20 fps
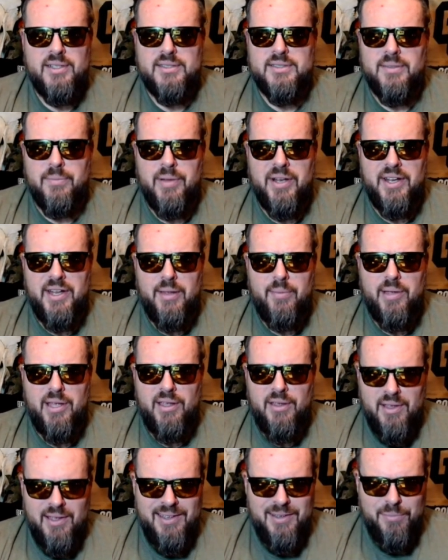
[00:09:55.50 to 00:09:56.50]
I'm a
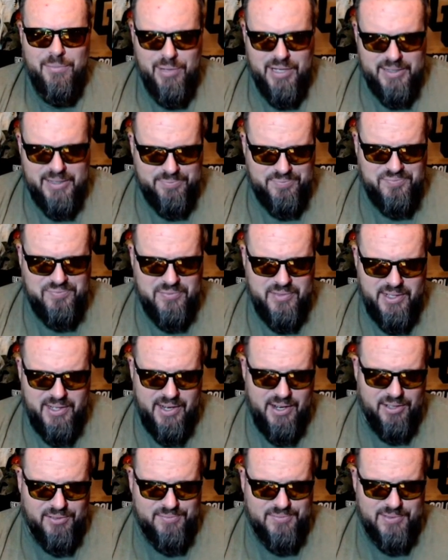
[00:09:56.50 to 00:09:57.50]
dimmy. But,
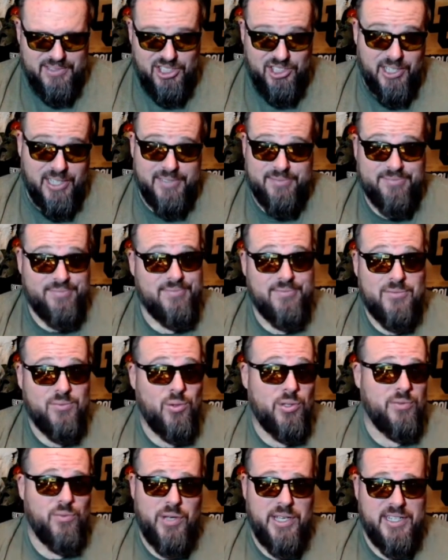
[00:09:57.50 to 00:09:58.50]
shit,
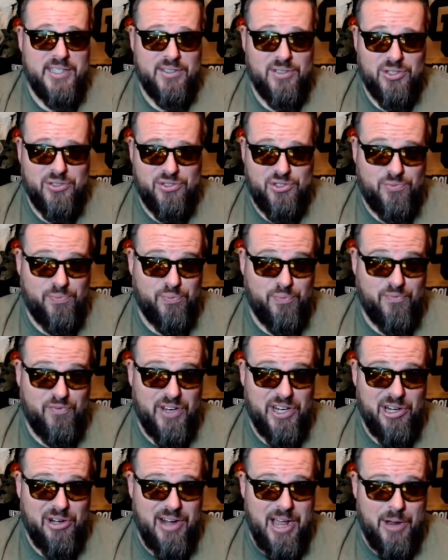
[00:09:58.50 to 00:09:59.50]
we can
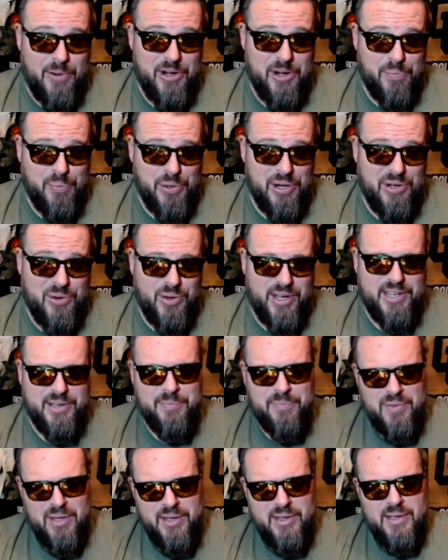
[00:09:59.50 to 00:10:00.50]
figure it out here pretty quick.